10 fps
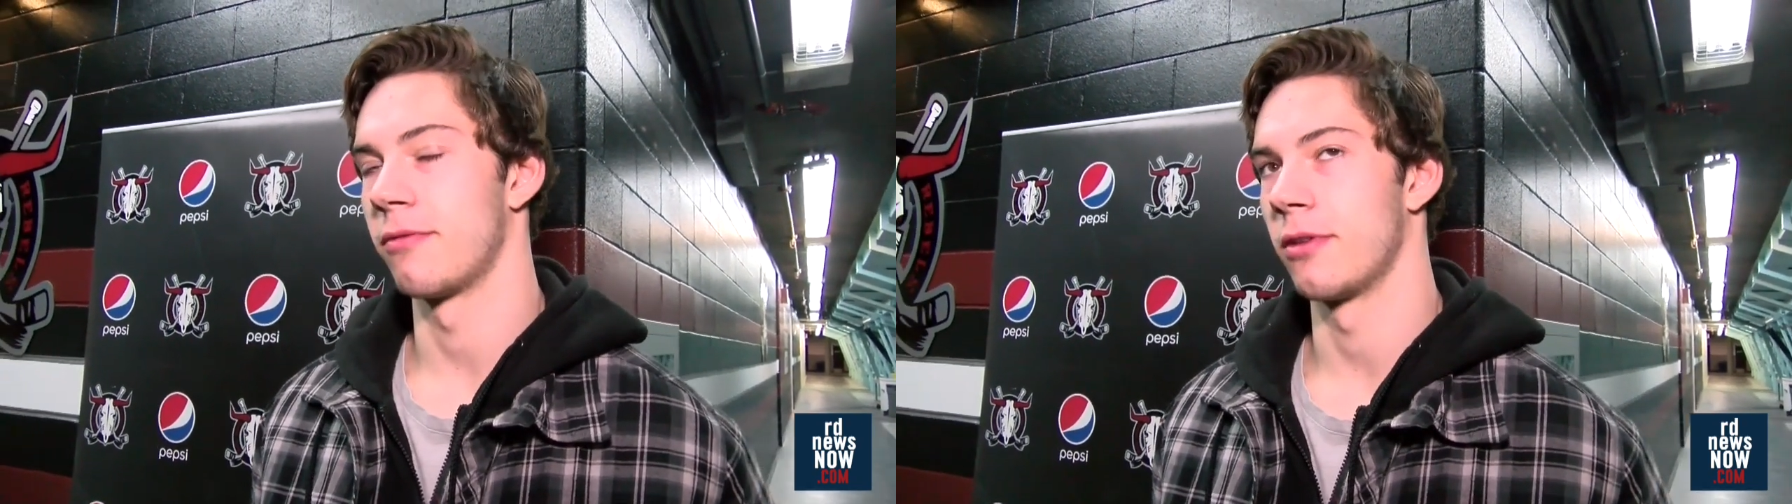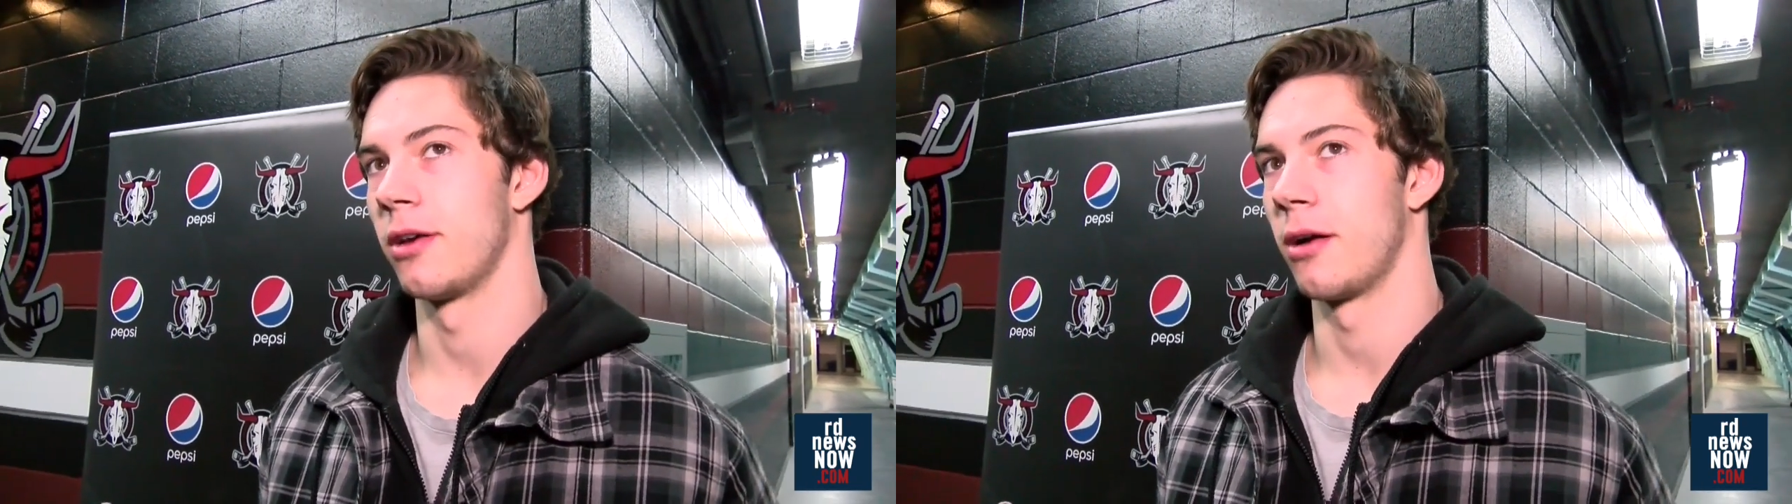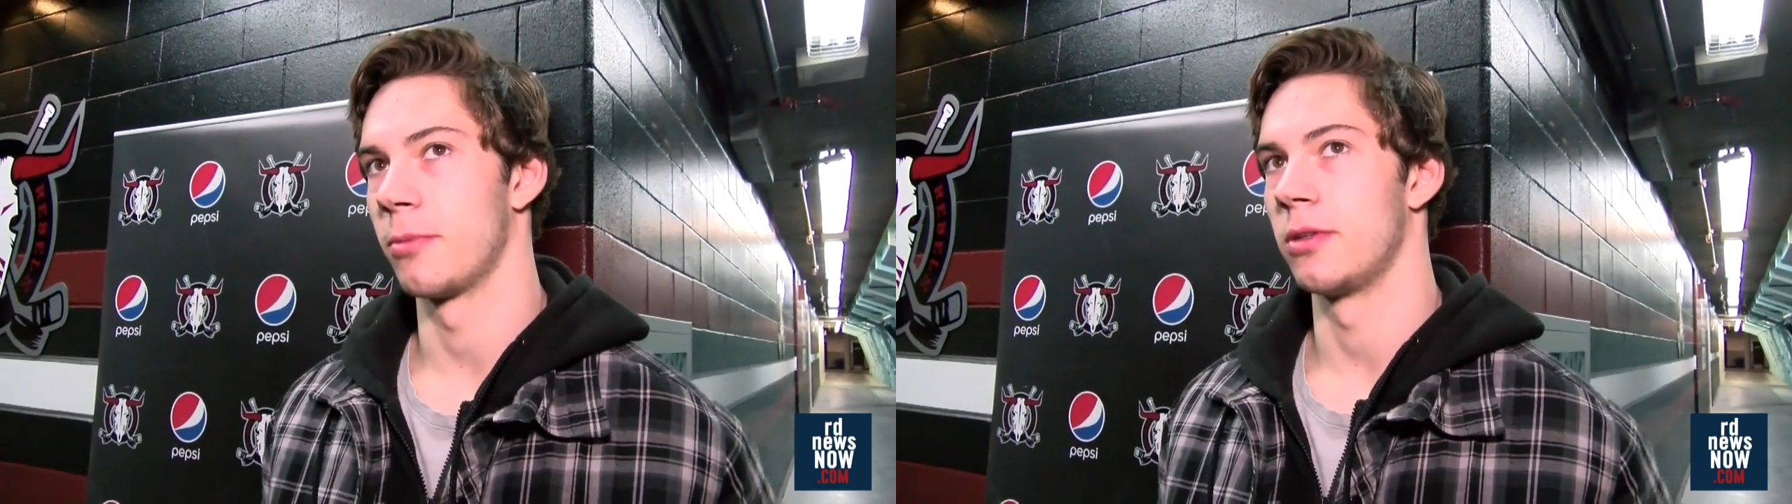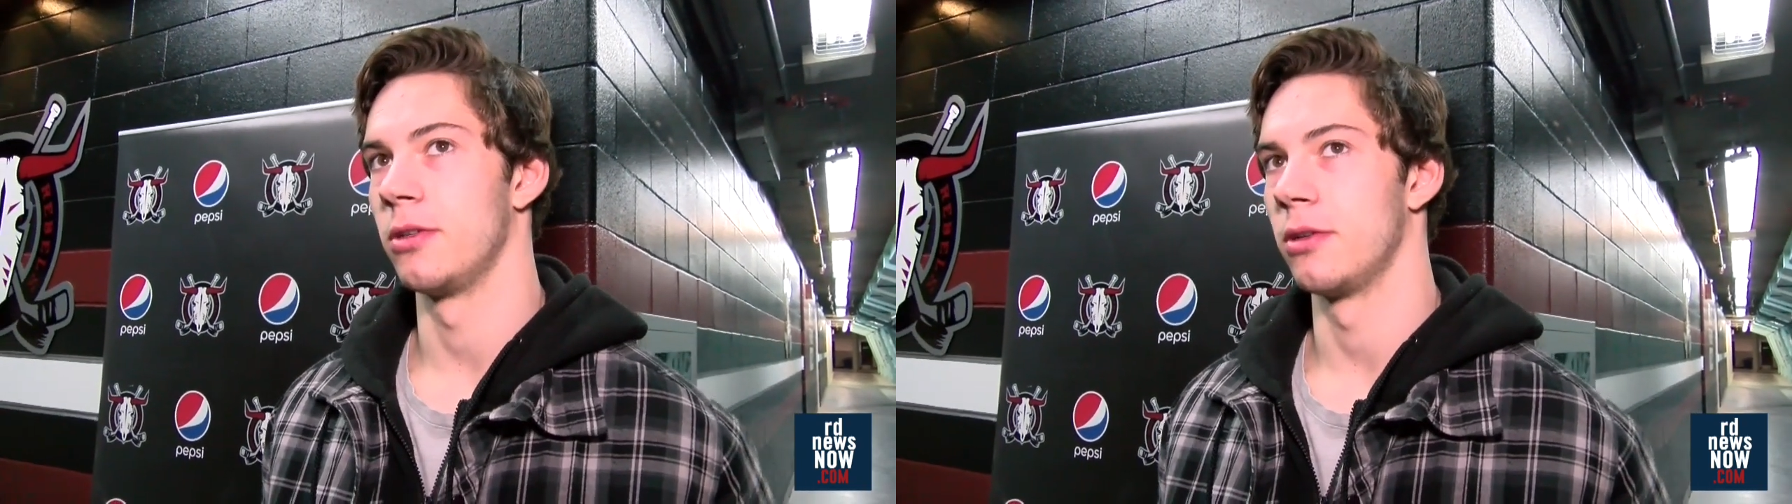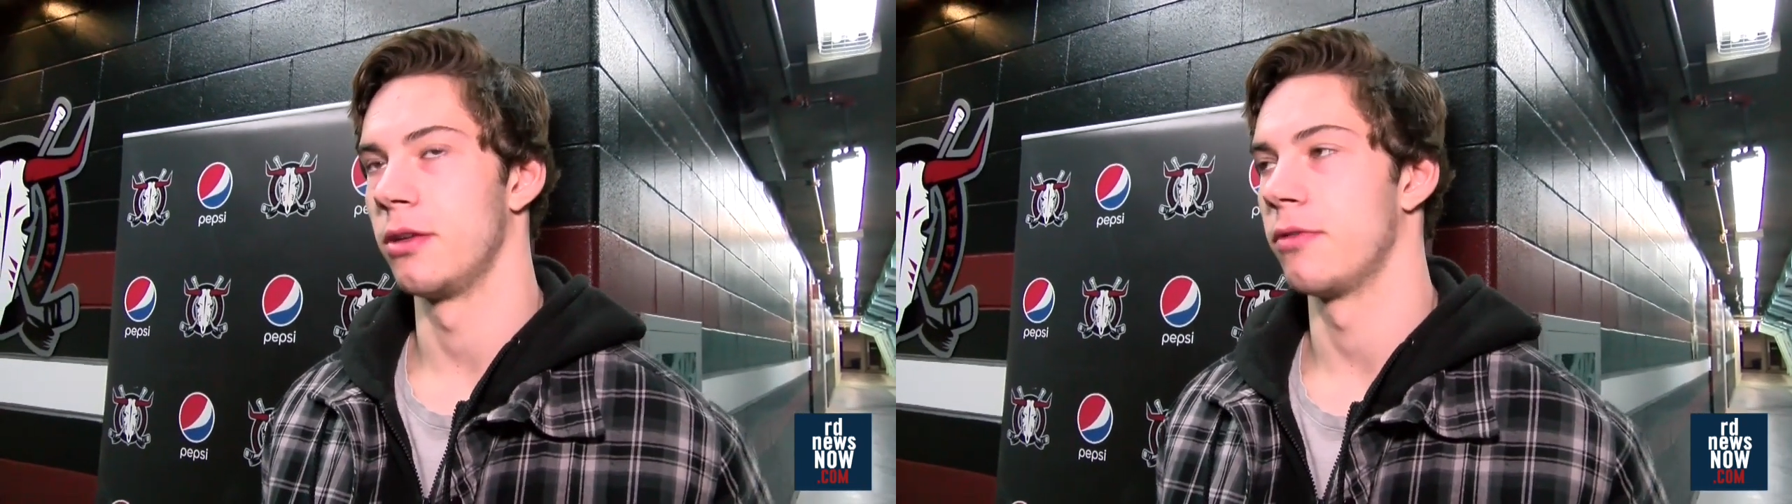for the
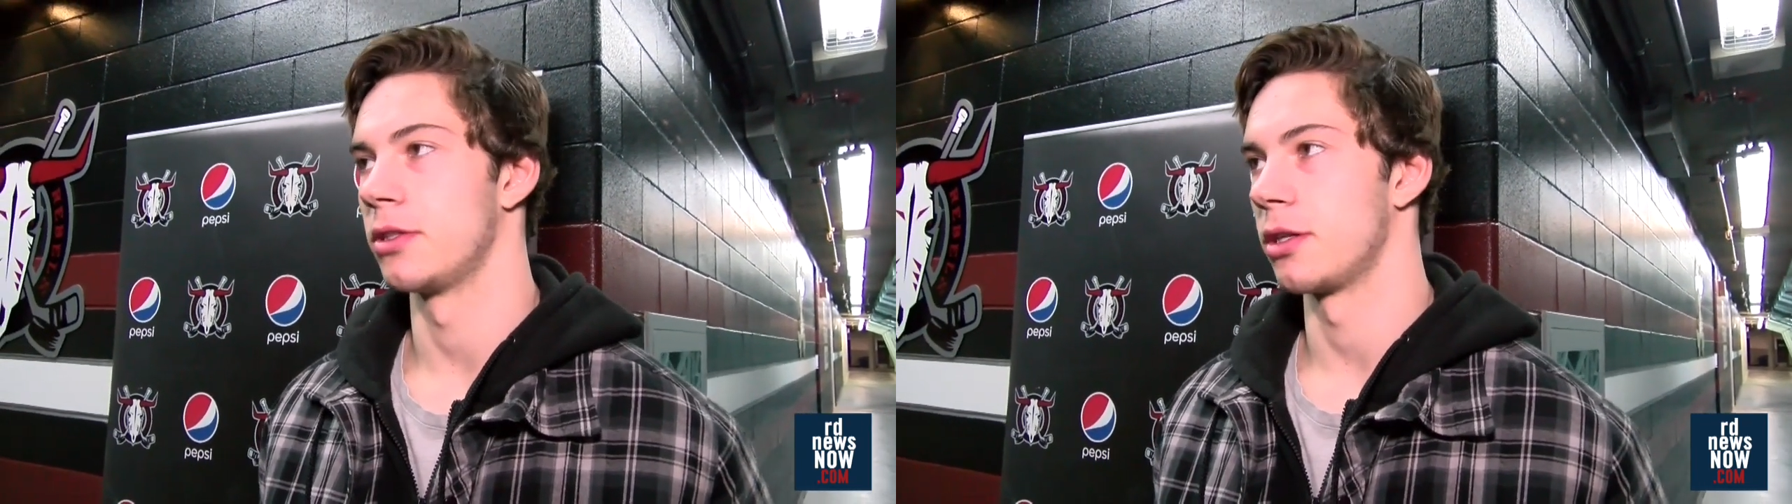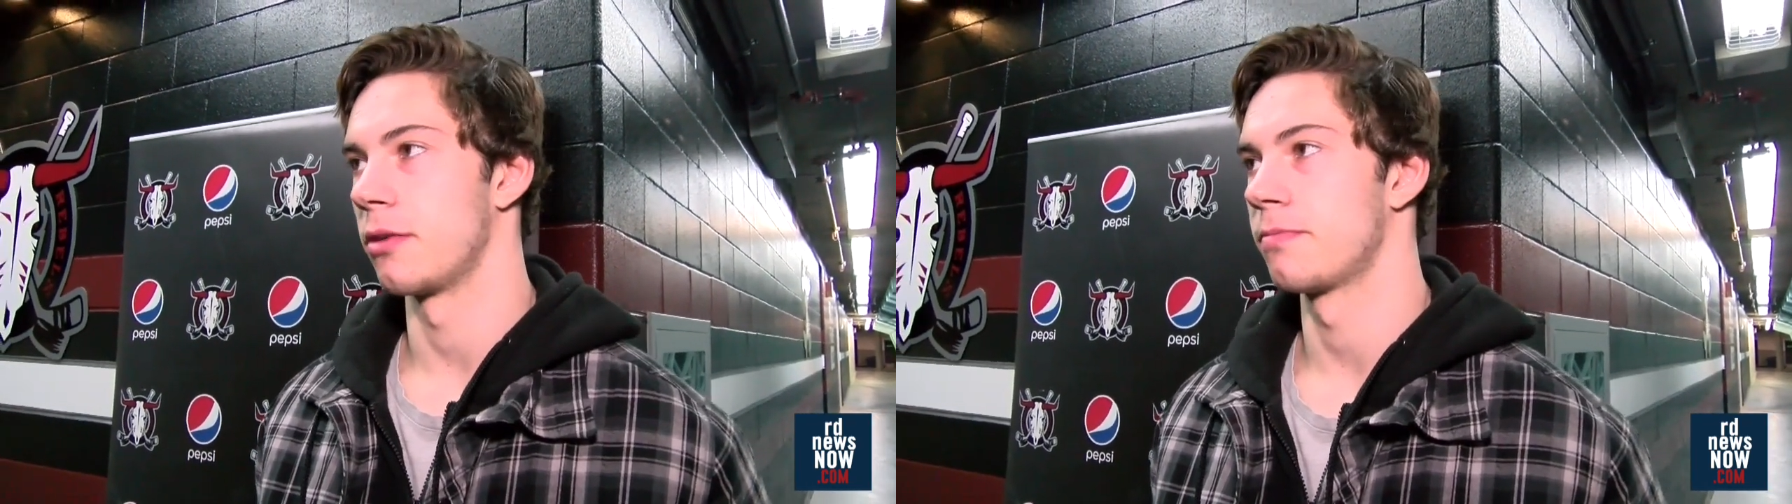opportunity for sure.